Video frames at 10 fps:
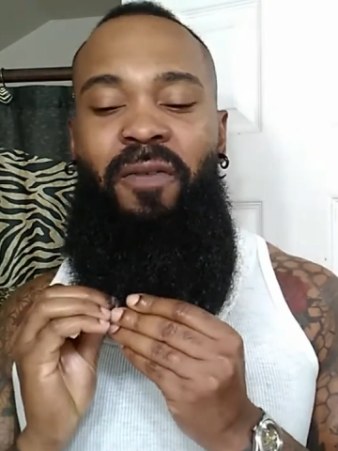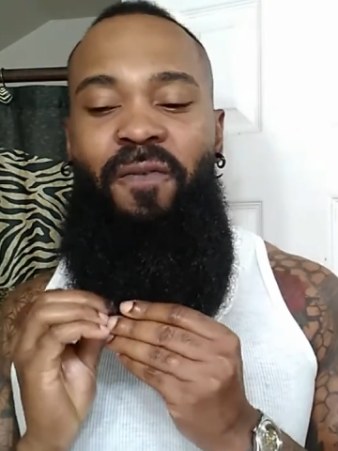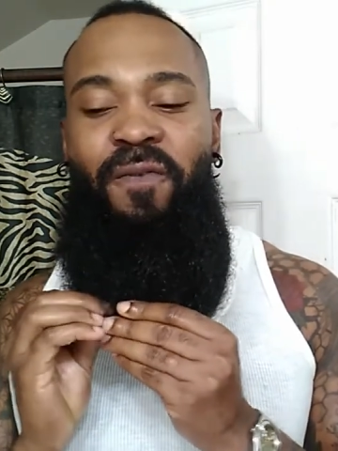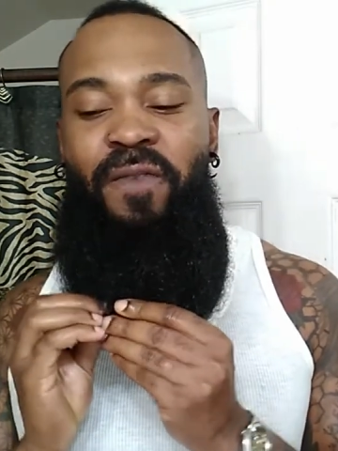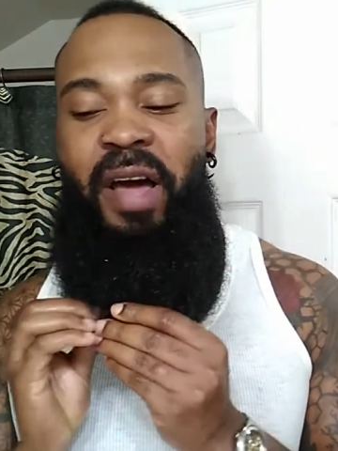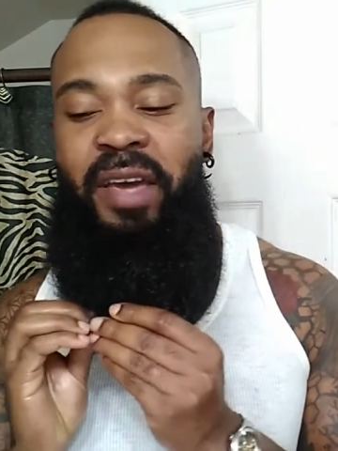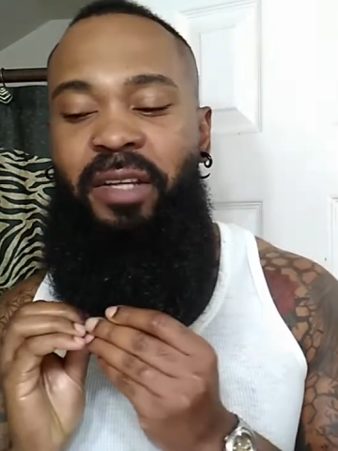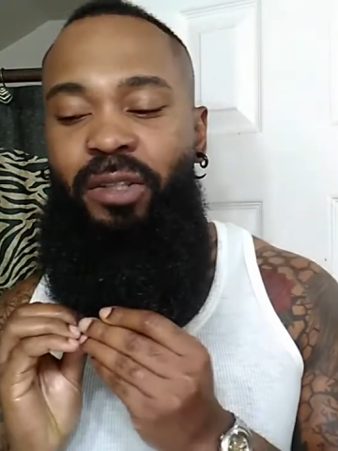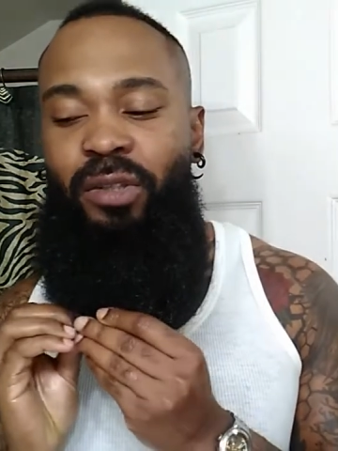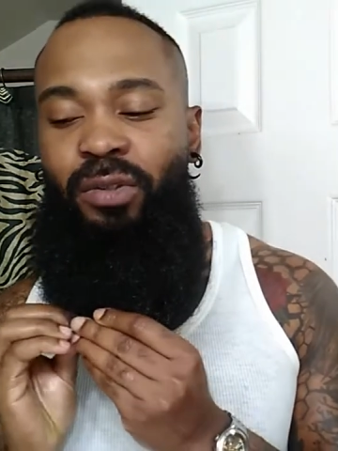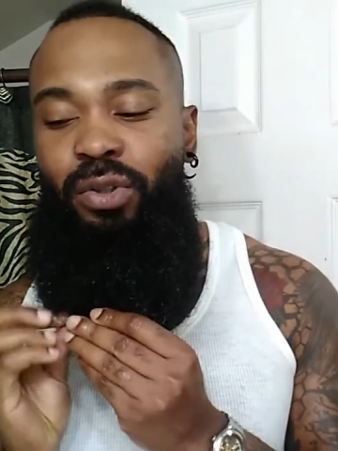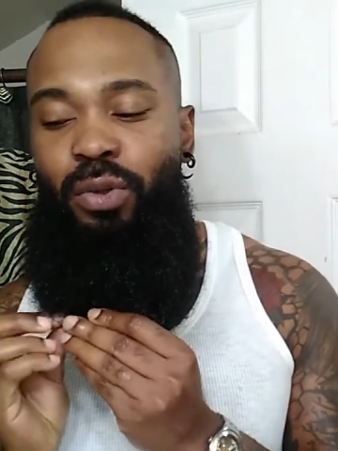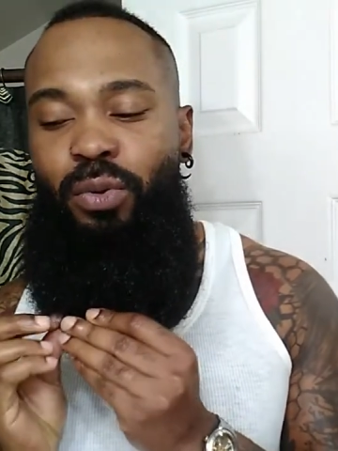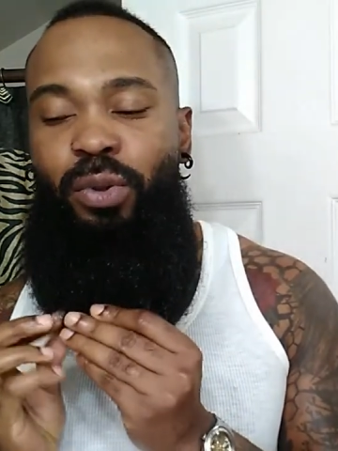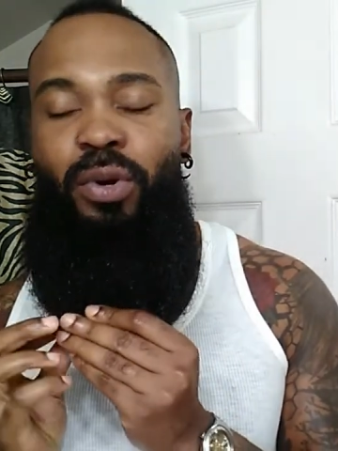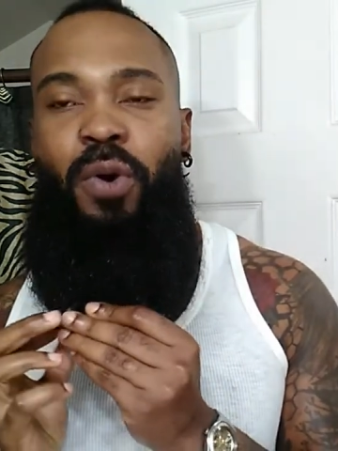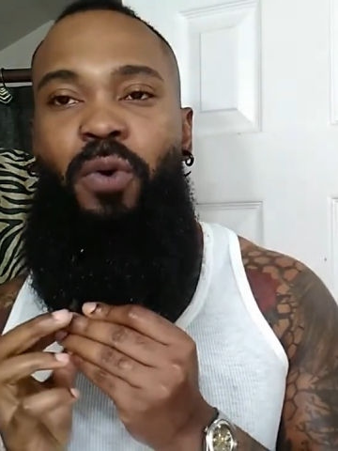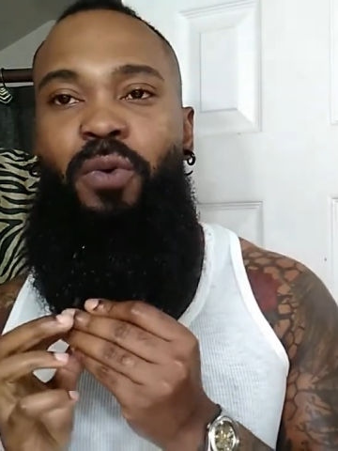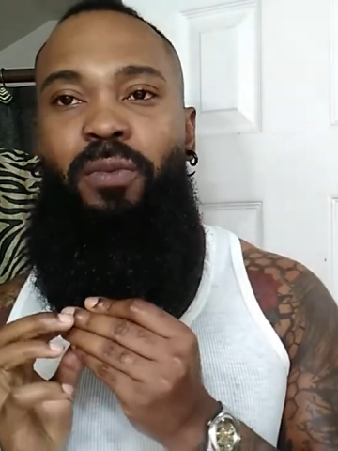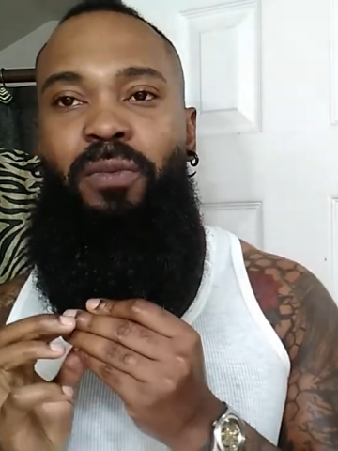fine tooth
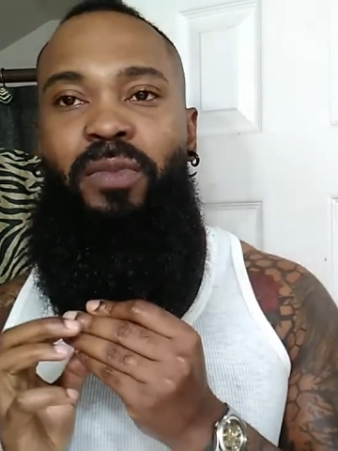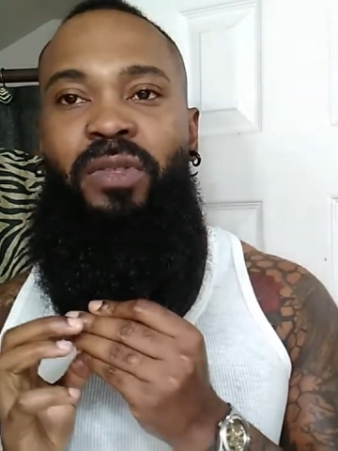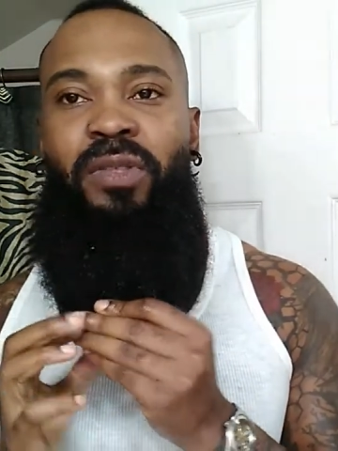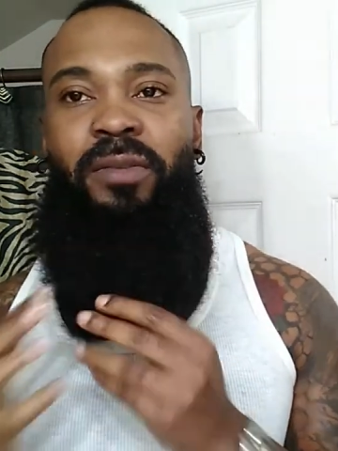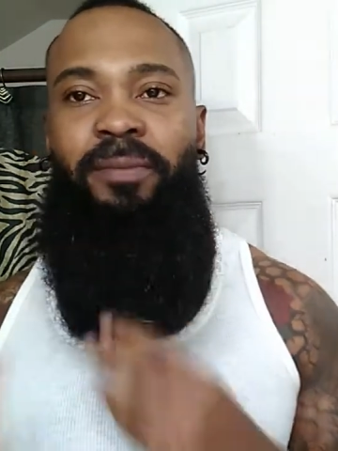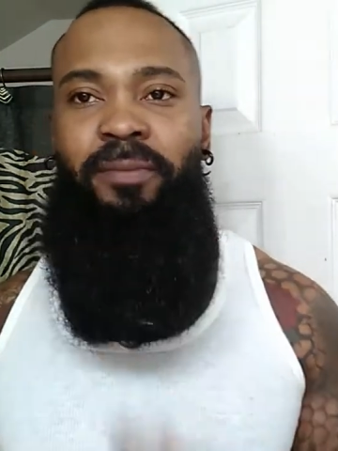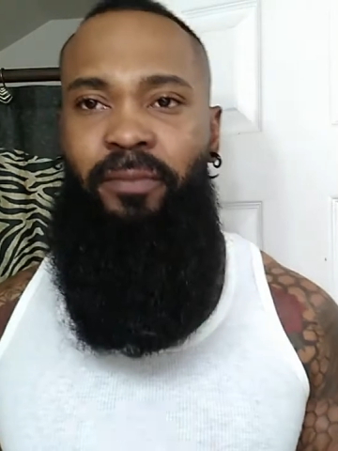combs.